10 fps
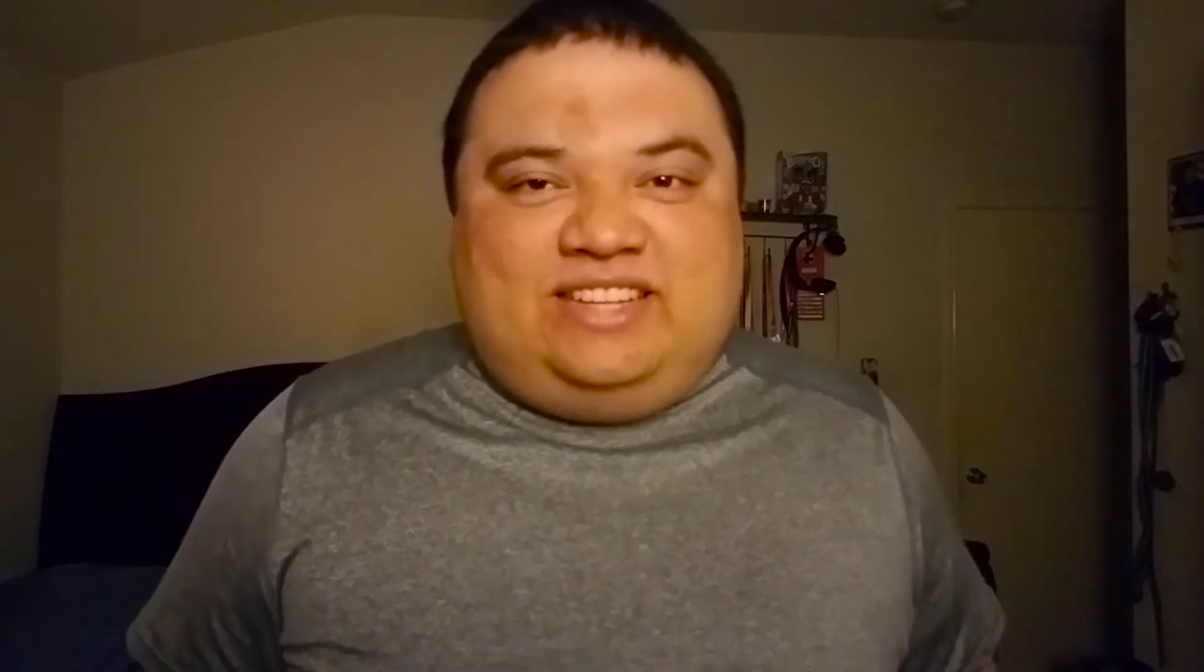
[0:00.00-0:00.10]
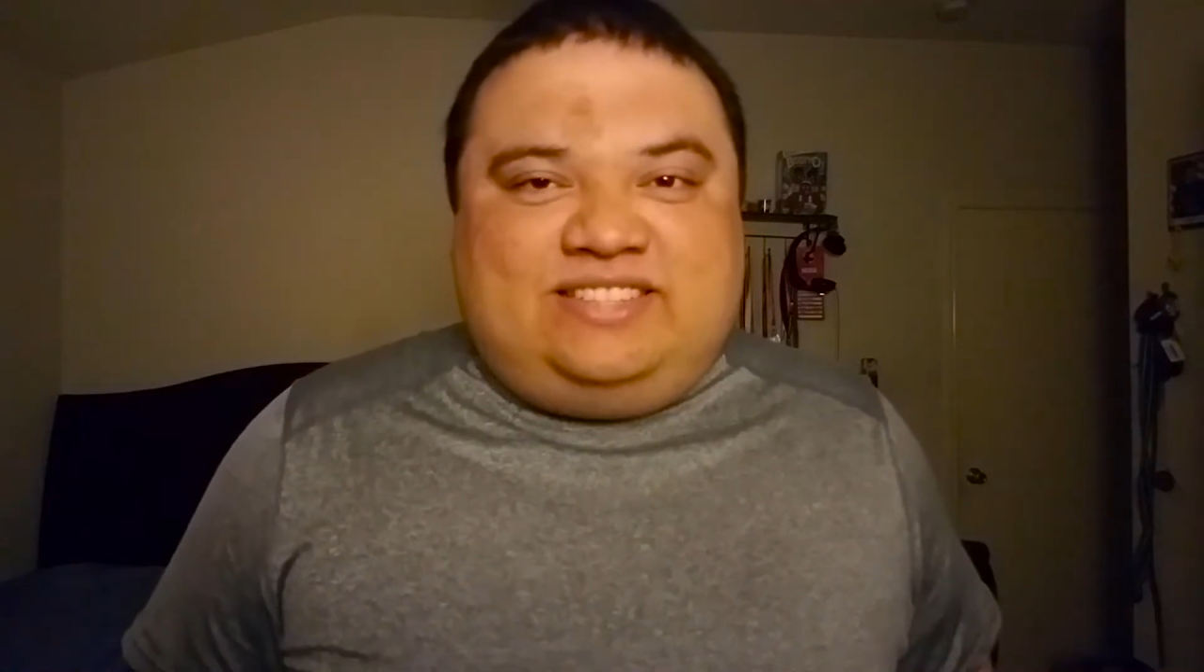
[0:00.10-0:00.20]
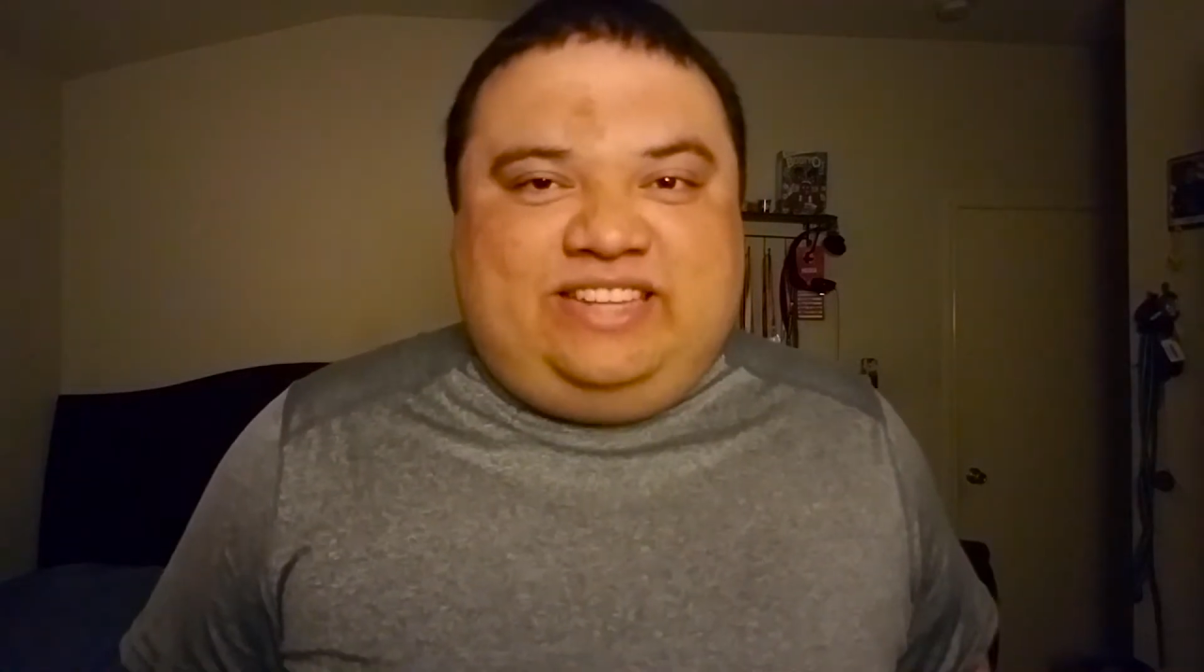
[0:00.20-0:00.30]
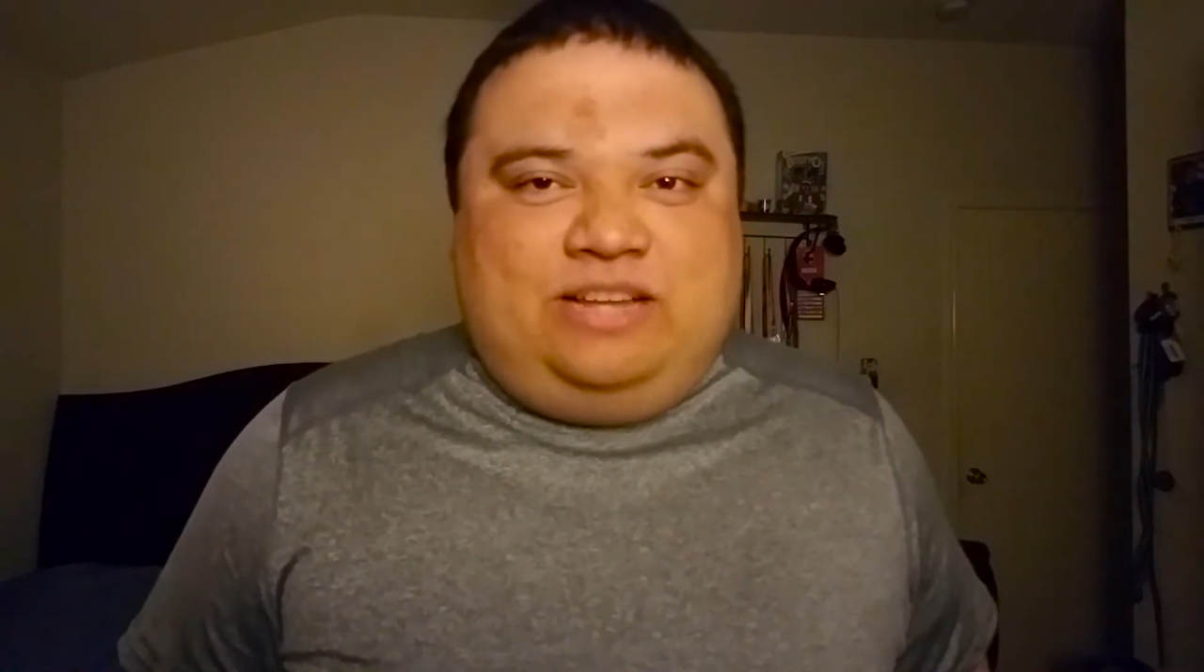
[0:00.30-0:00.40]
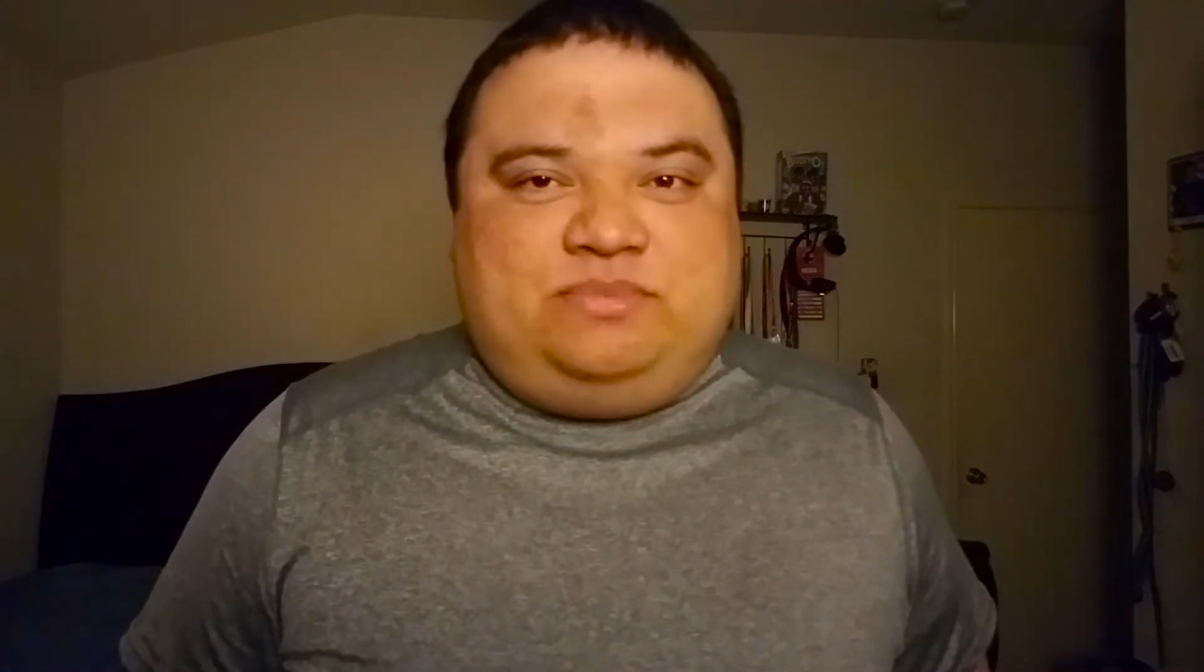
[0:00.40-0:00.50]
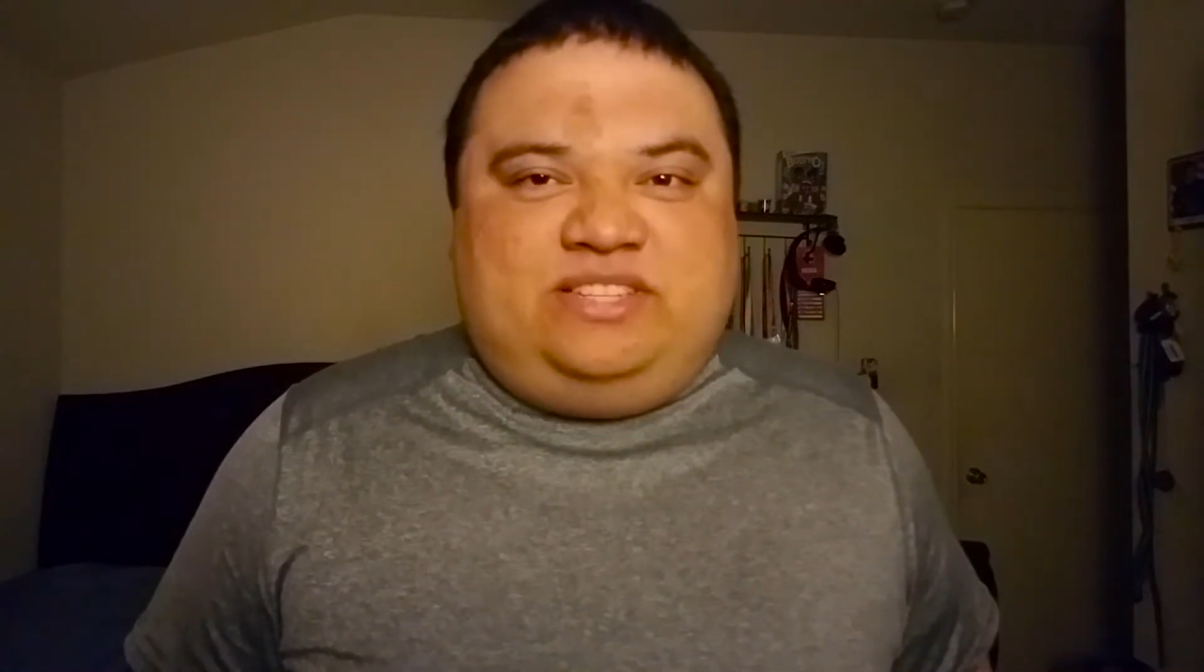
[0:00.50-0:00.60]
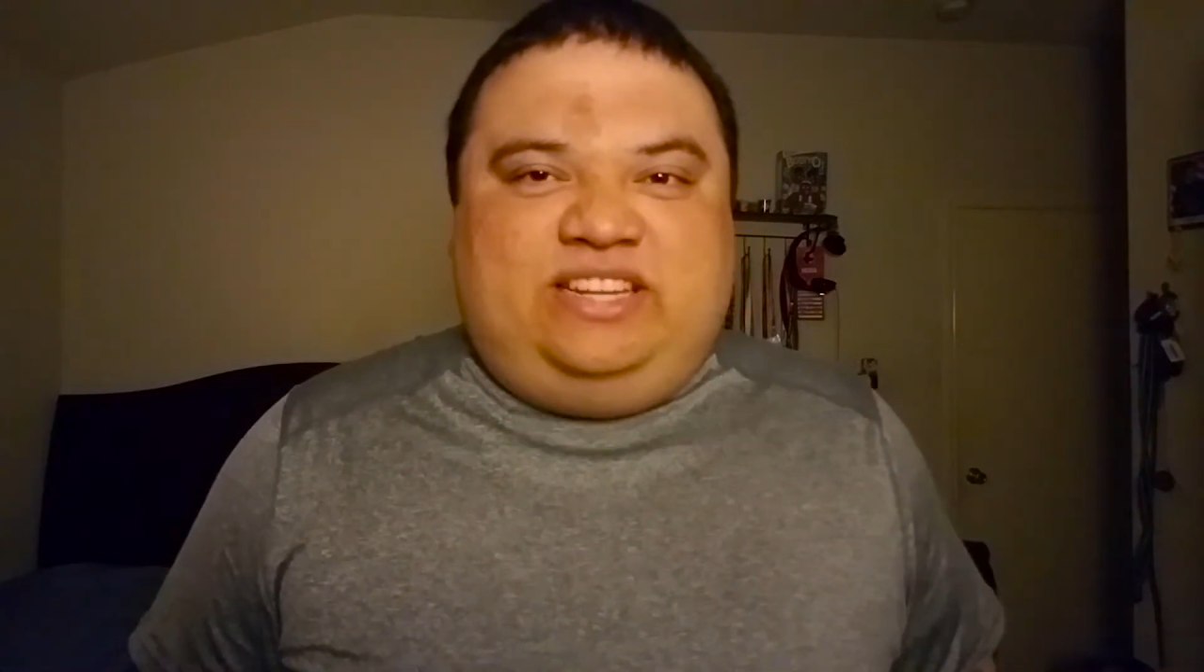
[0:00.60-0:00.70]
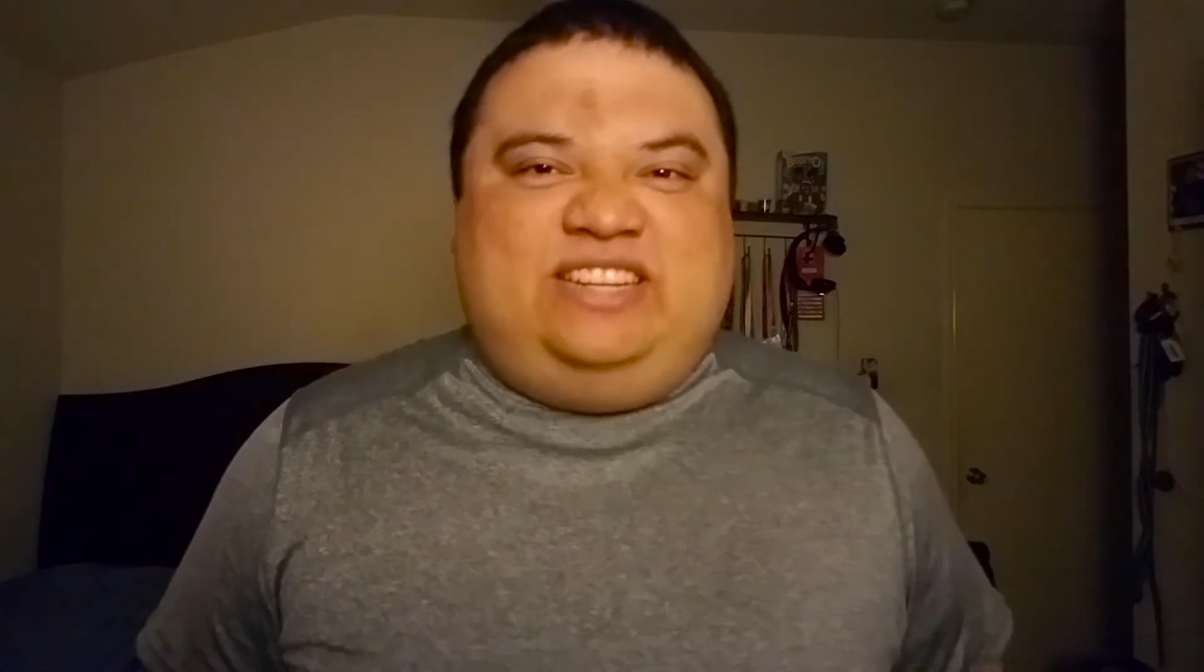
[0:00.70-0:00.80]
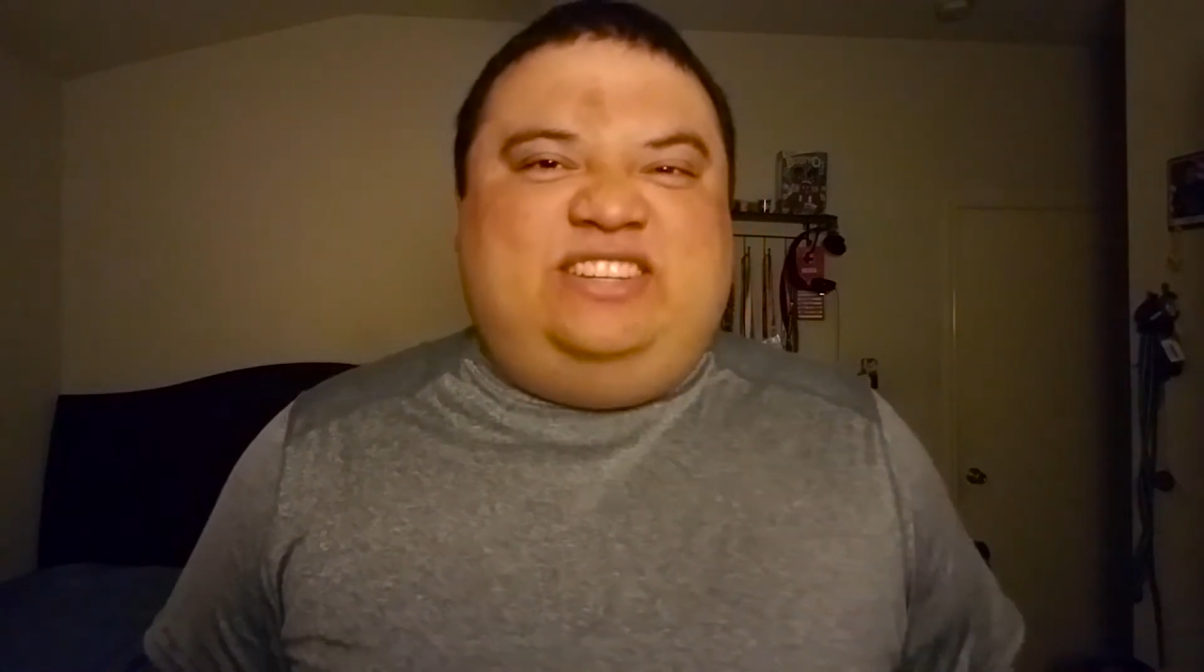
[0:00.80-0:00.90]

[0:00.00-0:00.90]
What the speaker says: Samson in a